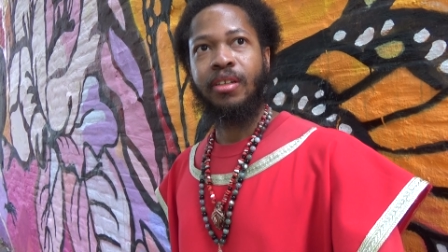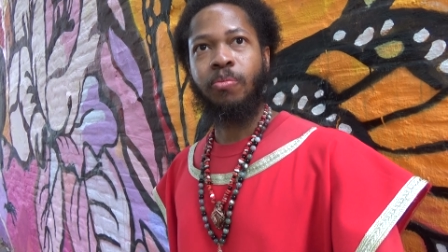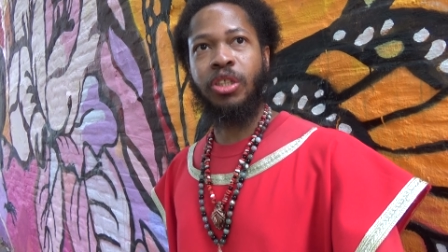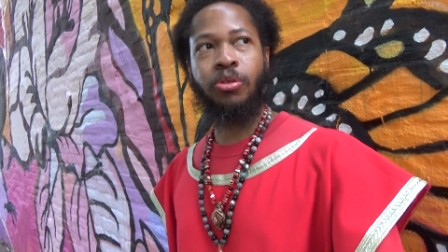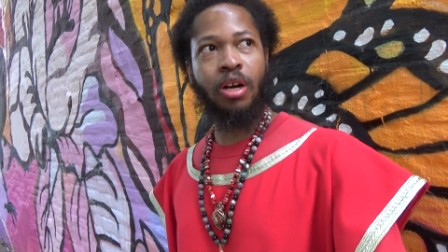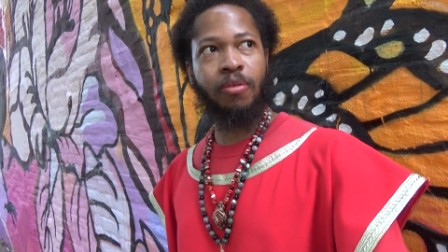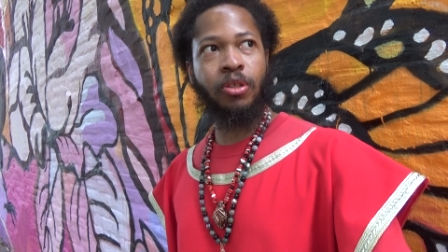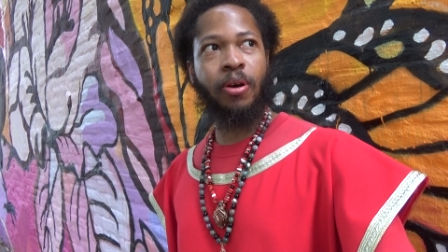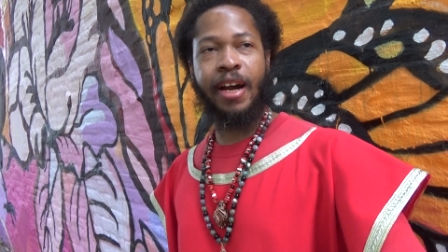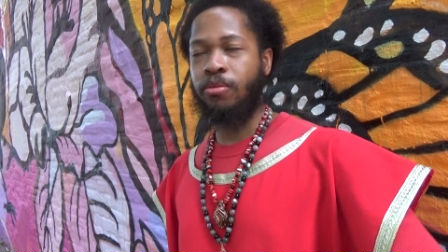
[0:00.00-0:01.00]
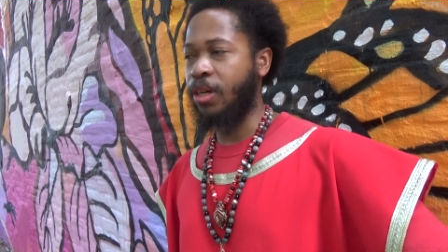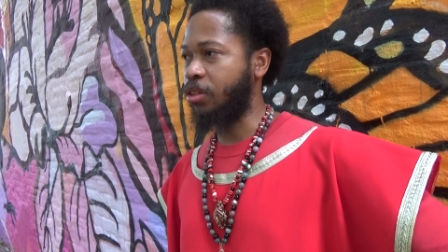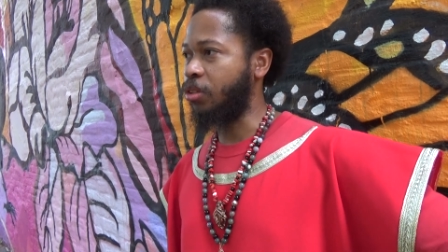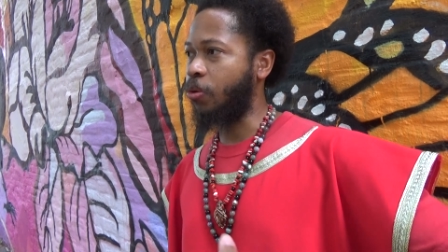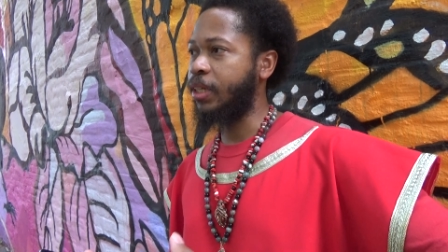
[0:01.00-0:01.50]
Because you already know how to read
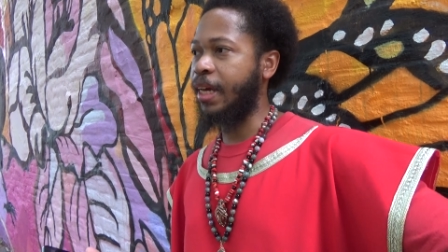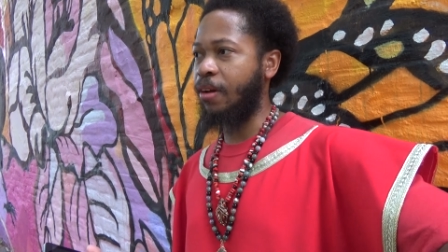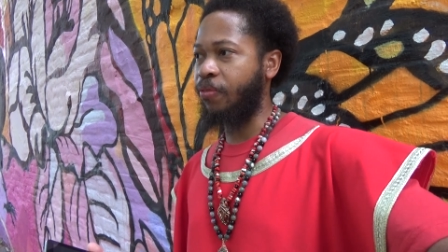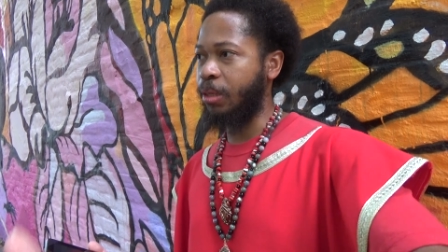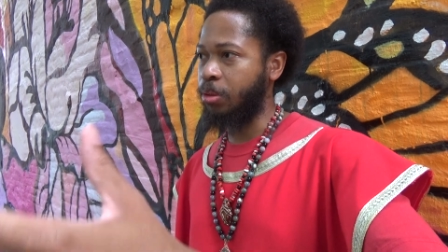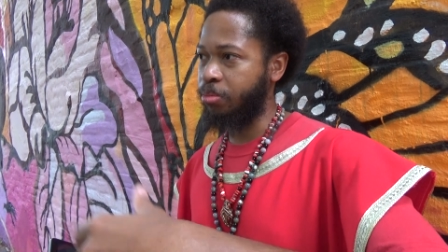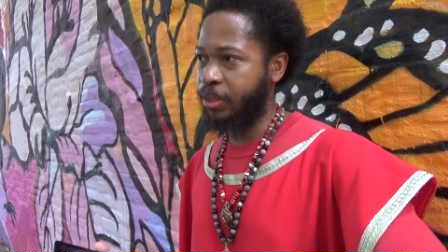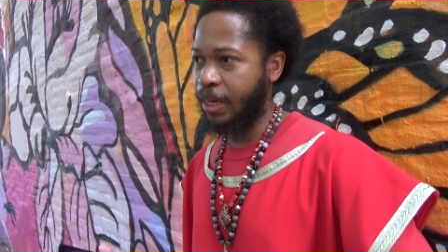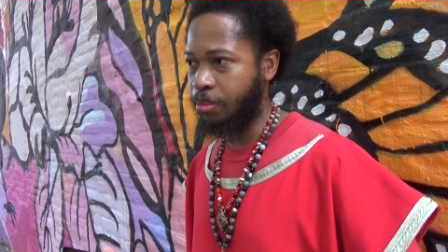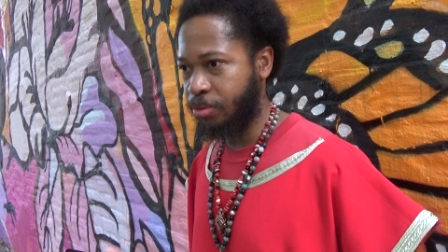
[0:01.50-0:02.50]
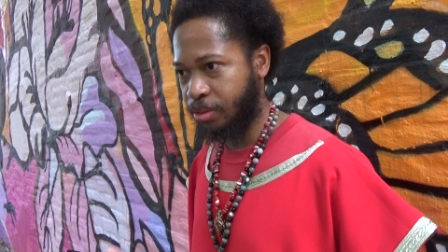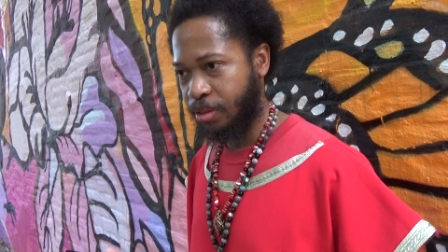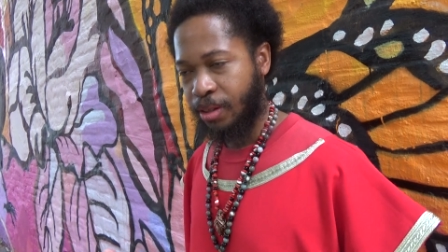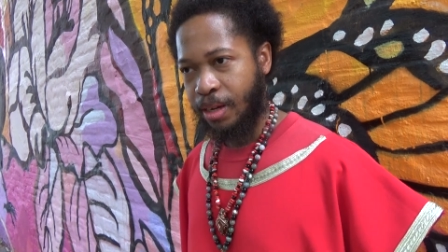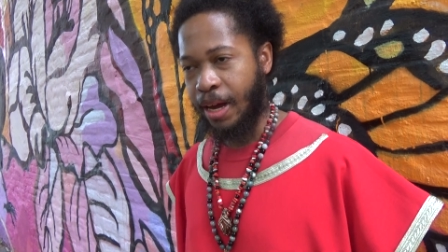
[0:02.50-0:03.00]
the Lord, he had flipped them tables,
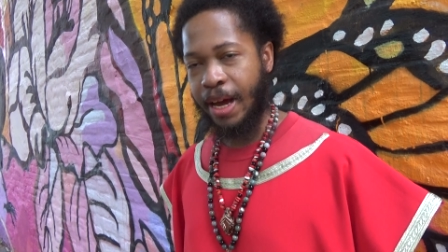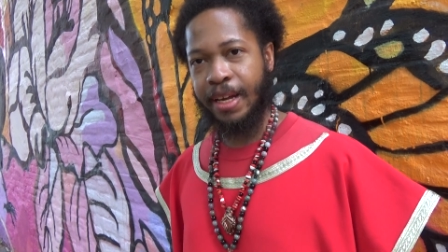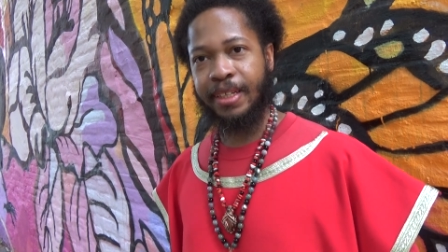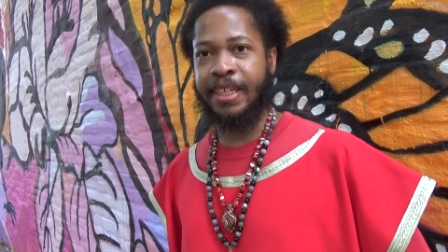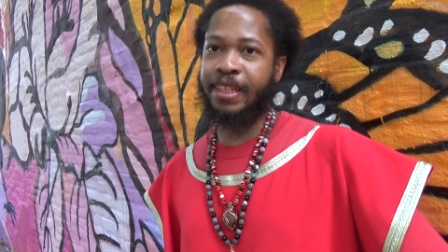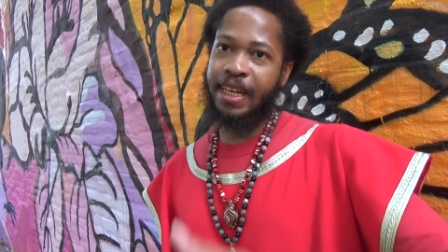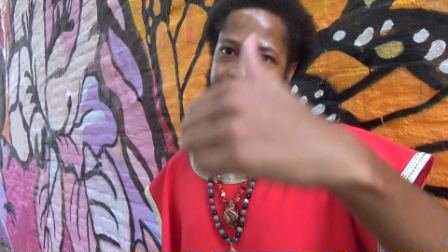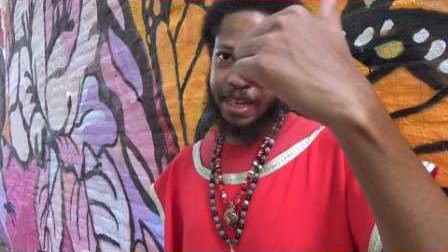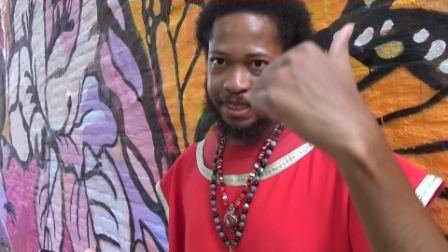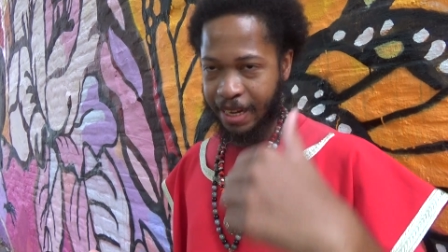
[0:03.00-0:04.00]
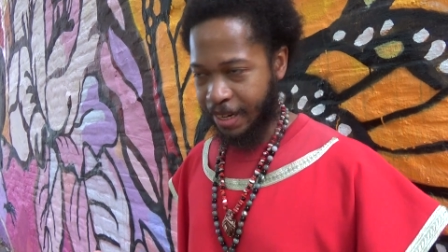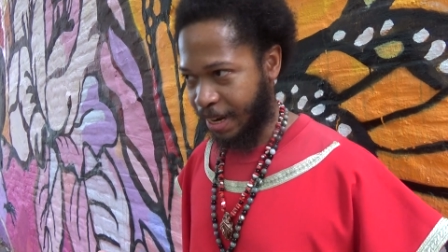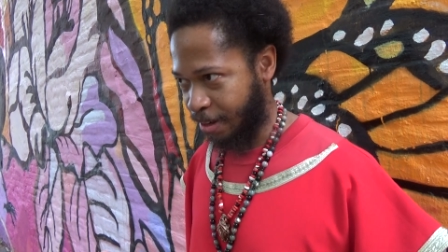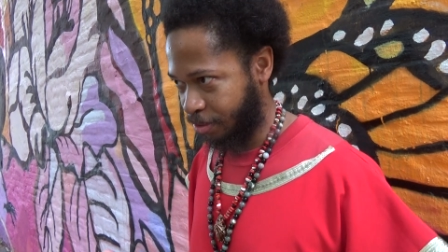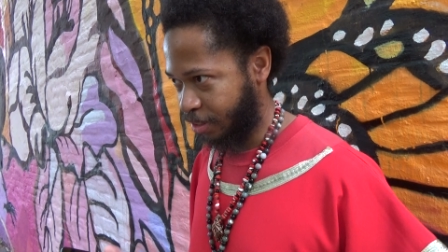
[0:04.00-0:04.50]
alright, kicked their ass out the
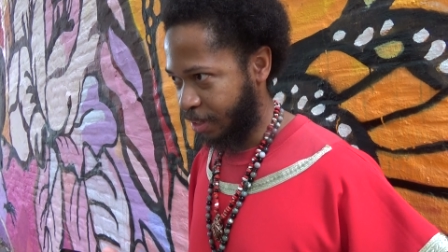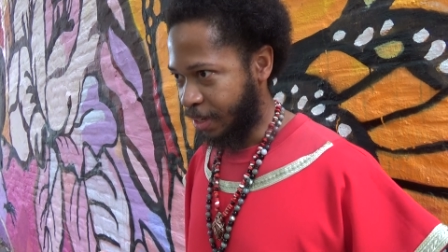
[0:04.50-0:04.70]
house,